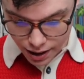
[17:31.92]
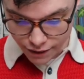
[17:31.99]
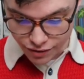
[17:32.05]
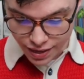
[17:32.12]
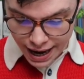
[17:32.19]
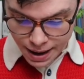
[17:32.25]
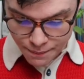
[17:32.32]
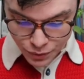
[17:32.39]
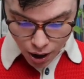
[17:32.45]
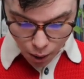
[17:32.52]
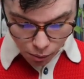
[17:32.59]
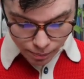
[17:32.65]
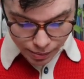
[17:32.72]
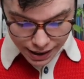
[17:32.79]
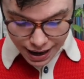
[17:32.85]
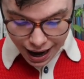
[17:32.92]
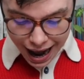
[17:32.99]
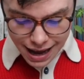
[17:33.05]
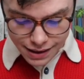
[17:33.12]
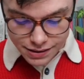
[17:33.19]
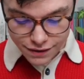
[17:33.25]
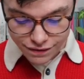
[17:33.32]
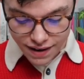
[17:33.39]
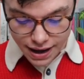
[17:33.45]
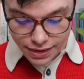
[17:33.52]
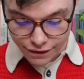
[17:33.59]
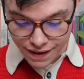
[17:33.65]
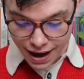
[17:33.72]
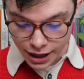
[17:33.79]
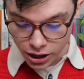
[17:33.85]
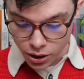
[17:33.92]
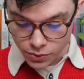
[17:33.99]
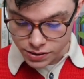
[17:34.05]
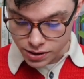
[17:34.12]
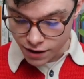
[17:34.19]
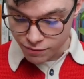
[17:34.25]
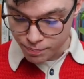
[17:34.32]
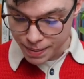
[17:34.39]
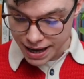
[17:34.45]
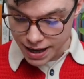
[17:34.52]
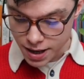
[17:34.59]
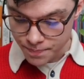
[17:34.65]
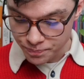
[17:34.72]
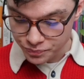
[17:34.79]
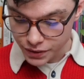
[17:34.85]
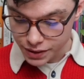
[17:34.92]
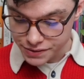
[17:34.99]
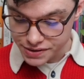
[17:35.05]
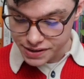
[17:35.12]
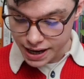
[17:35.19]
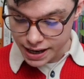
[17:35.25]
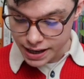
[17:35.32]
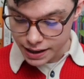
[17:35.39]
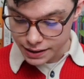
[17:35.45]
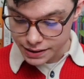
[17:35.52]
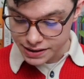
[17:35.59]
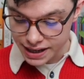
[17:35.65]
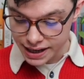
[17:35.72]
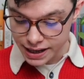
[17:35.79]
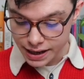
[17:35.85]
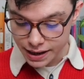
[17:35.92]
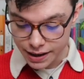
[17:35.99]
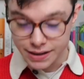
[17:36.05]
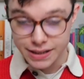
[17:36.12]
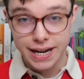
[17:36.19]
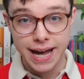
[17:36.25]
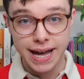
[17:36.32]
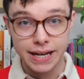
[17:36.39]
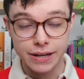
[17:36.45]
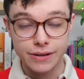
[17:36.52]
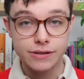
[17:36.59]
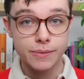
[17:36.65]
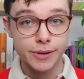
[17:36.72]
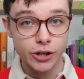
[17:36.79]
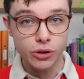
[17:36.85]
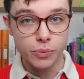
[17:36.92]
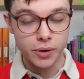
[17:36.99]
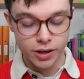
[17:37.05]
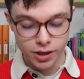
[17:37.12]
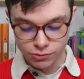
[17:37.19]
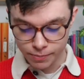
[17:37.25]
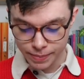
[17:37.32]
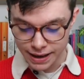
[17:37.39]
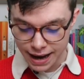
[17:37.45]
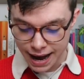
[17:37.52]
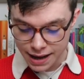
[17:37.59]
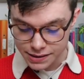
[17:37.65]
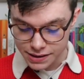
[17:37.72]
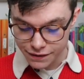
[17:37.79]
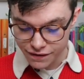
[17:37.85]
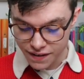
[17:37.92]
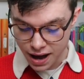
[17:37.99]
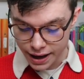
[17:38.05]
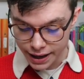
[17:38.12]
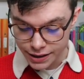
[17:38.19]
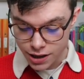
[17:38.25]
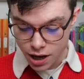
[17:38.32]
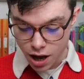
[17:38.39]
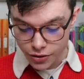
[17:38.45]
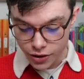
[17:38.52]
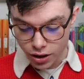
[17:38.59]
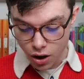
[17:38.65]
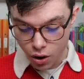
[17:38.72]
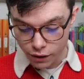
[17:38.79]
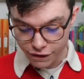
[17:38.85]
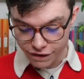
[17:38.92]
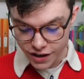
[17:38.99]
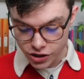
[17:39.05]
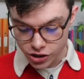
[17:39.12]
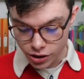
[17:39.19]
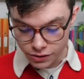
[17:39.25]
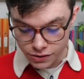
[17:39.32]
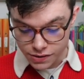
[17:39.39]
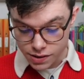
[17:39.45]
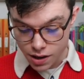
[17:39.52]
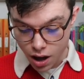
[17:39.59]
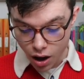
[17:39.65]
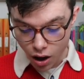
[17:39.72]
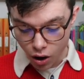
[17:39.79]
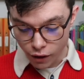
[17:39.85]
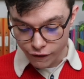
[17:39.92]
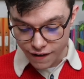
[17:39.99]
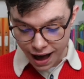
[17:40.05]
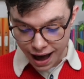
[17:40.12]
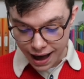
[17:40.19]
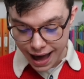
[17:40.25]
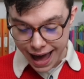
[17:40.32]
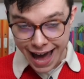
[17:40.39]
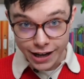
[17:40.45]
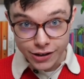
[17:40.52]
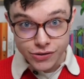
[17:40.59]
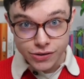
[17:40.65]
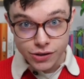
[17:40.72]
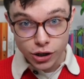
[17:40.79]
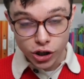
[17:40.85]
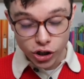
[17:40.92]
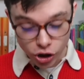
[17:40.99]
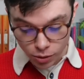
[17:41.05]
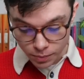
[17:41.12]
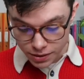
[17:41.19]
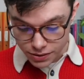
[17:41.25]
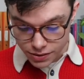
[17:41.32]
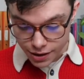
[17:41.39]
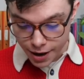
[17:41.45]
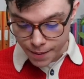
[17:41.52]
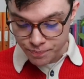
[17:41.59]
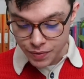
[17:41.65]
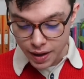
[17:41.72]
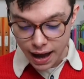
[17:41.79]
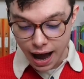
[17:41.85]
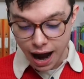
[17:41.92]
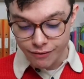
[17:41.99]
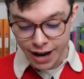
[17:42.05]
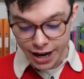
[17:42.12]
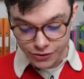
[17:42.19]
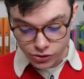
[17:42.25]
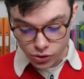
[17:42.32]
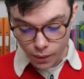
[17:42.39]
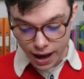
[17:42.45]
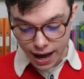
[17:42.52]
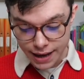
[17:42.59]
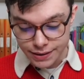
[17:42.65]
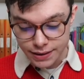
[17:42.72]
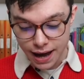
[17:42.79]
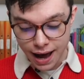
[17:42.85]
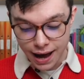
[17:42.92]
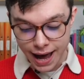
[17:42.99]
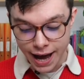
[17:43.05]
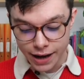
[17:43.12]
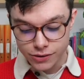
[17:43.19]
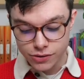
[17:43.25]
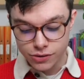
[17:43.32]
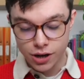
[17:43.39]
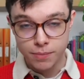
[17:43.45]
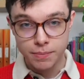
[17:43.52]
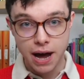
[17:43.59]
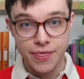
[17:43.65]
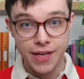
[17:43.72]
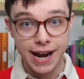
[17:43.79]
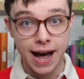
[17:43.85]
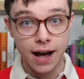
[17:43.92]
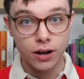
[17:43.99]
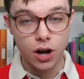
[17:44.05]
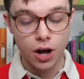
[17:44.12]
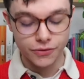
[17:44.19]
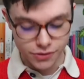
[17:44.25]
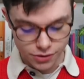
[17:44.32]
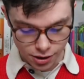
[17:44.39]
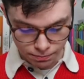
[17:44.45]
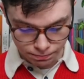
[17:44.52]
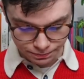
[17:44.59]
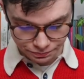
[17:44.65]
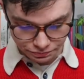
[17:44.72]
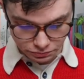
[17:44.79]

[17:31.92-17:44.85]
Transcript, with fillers: of that. We're being asked to find the values of B, C, D and E. So in other words, we're being asked to find the coefficients of our x cubed term, our x squared, our x term and then our constant.